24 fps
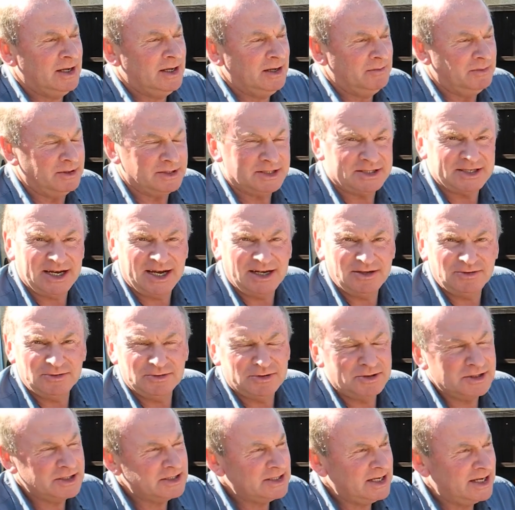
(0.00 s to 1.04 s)
But
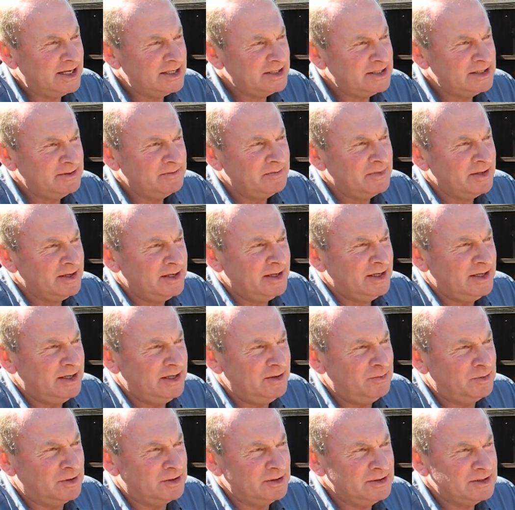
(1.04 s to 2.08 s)
Sandor says he
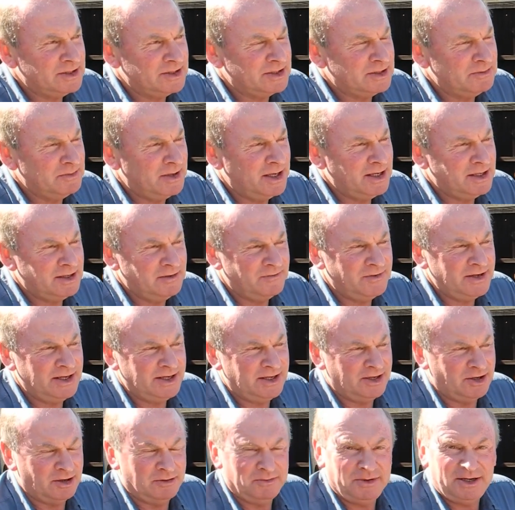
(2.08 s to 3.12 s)
wants to make a
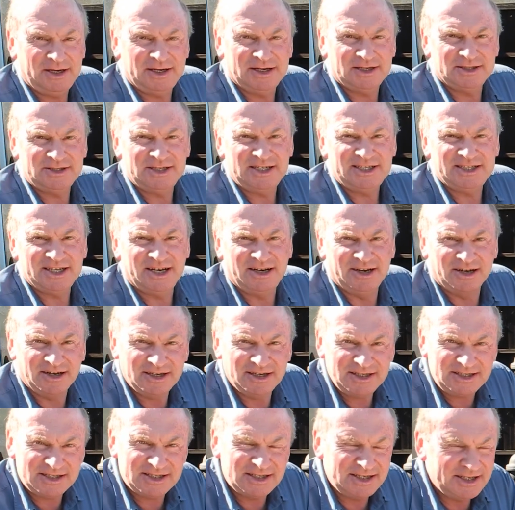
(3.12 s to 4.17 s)
video because he's
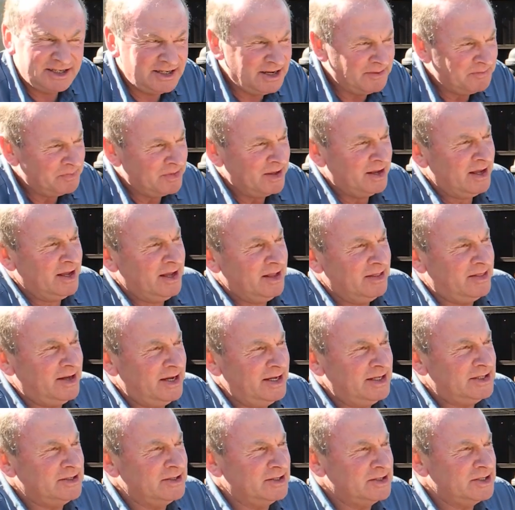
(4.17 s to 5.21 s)
delighted that
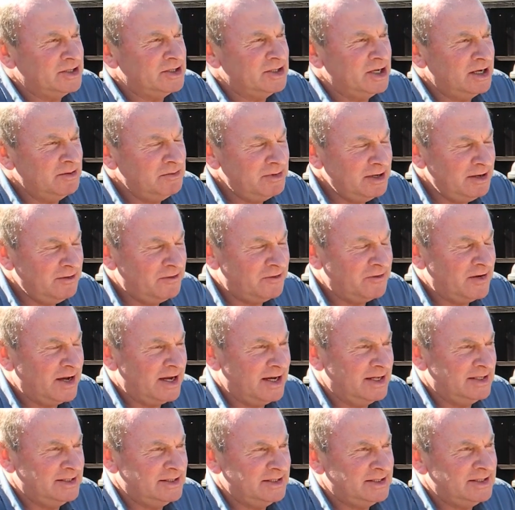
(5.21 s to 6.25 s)
he's got so many
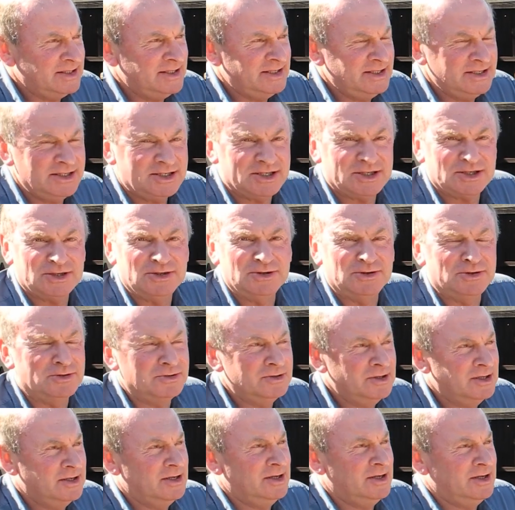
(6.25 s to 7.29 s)
fans in
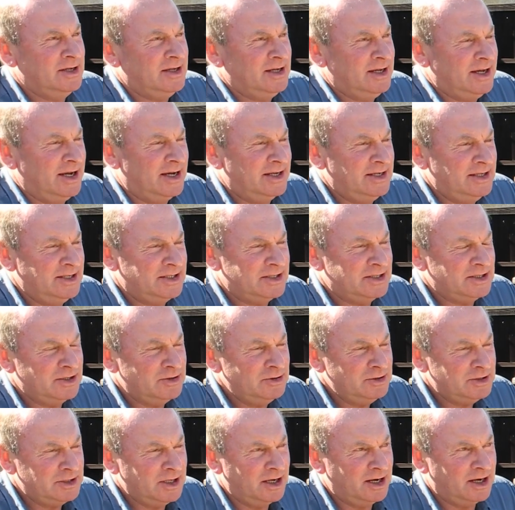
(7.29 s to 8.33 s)
school, and he's
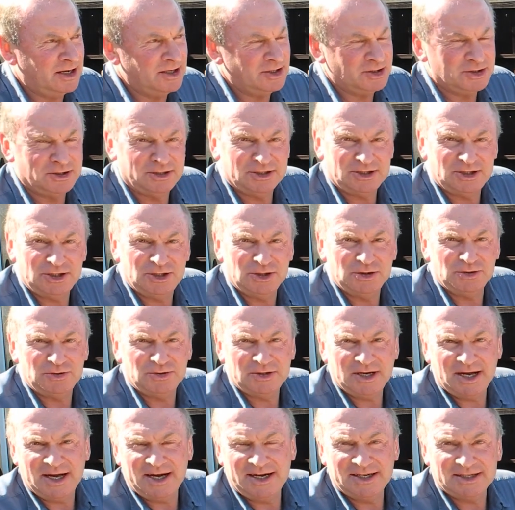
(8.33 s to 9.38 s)
so touched that
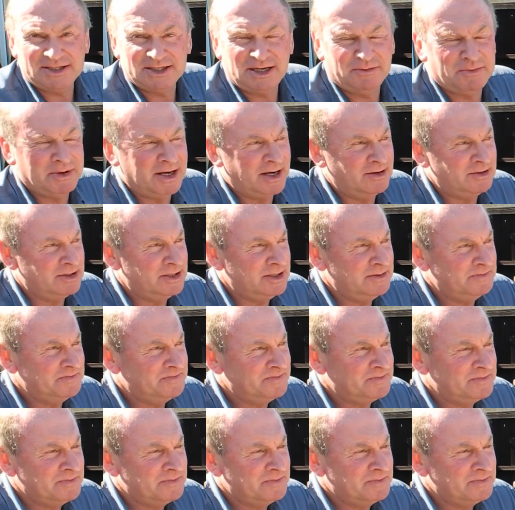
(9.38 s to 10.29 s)
children ask about him